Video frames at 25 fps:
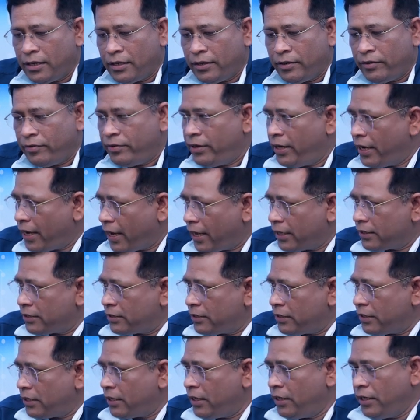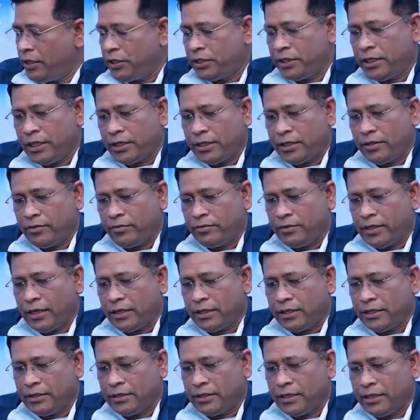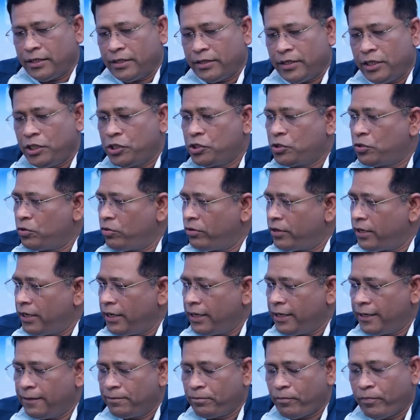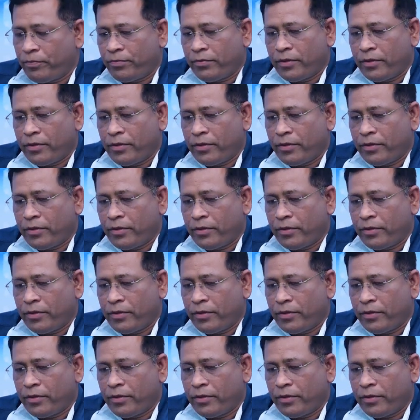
RIAT initiative, that is restoring